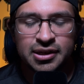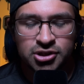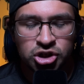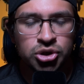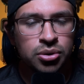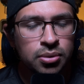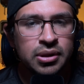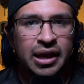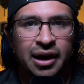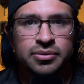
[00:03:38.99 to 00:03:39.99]
is
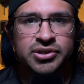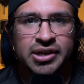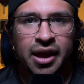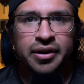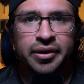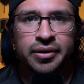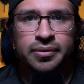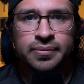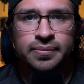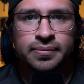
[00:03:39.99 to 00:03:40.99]
truly outstanding.